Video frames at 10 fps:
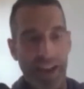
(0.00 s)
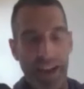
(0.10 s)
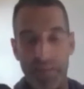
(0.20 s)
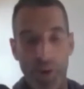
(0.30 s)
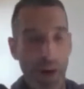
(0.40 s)
I
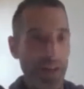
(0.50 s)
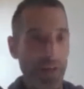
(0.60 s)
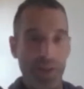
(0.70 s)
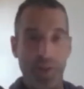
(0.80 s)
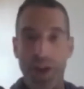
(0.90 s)
have no
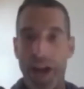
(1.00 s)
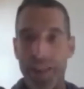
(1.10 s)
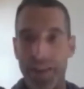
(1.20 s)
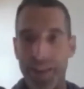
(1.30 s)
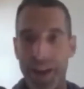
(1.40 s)
idea what's going on
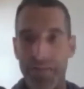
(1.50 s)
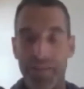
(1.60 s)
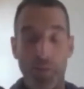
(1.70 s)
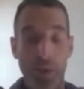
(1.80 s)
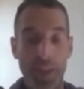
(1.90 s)
in their
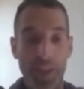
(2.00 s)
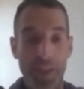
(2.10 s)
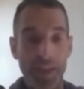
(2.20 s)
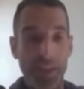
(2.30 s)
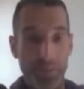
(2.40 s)
life. With
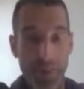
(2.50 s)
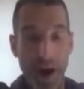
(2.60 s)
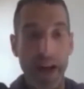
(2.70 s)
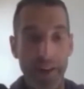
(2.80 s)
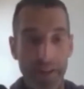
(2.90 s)
this
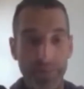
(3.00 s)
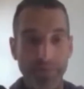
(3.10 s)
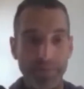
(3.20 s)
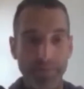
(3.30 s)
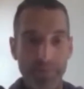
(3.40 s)
model,
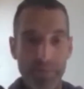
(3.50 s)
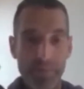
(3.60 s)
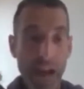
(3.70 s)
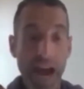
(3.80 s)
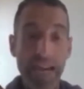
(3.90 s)

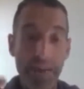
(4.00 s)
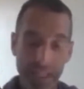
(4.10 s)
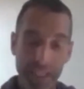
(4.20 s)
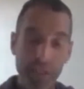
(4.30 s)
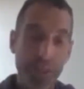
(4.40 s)
I am
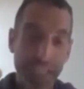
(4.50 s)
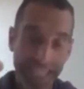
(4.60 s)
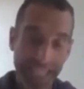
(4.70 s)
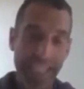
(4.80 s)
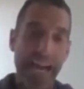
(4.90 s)
literally
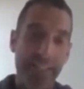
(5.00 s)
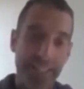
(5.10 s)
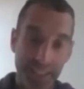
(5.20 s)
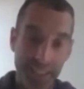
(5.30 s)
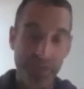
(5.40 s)

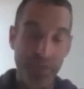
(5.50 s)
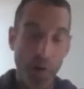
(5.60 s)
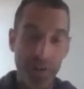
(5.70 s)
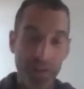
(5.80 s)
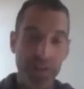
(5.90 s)
connected to
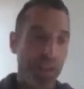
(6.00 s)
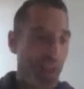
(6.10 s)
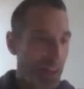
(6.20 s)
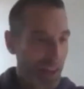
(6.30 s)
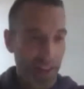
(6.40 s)
folks
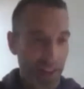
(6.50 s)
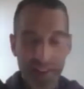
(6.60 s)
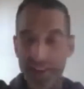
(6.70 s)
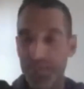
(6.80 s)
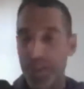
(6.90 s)

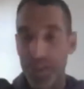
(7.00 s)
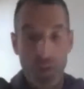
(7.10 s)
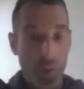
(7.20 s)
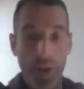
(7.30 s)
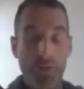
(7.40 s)

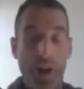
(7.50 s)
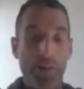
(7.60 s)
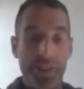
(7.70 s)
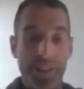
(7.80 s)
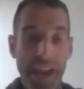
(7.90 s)
24
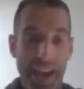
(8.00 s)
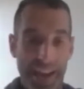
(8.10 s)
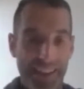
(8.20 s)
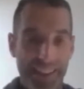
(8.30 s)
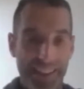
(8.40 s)
hours a
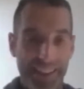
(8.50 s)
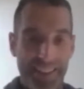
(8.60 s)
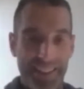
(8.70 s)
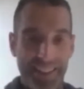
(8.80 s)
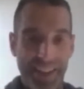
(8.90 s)
day.
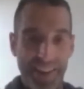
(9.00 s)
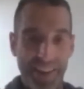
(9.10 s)
I'm